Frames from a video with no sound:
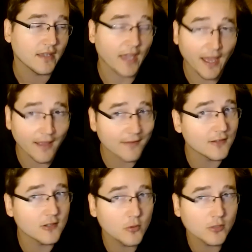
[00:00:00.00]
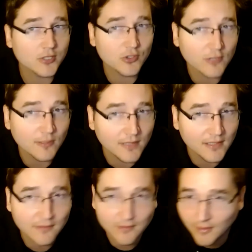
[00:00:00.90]
It has to do with
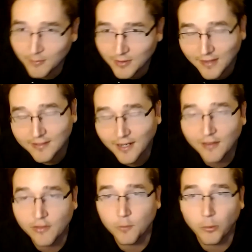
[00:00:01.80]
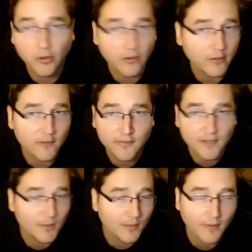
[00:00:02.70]
streaming. So I mean that's kind of the spoiler. You've
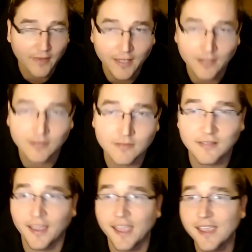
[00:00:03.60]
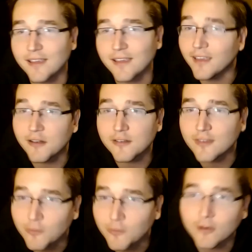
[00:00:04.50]
seen me been like, hey, how does
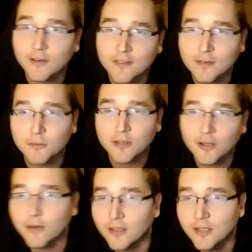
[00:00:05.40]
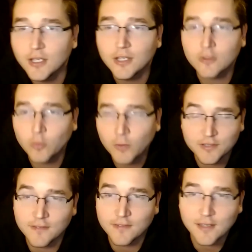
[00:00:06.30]
this work? Can someone go to
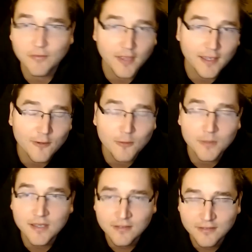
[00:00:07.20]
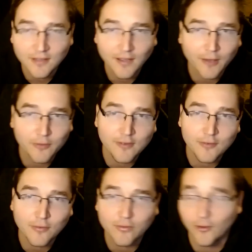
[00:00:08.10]
Twitch and see if they hear me? How's
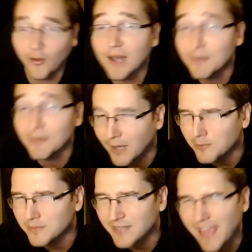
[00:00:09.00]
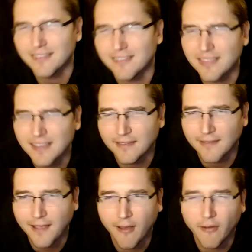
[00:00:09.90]
this? So I'm I'm testing things
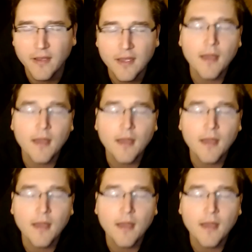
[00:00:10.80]
out.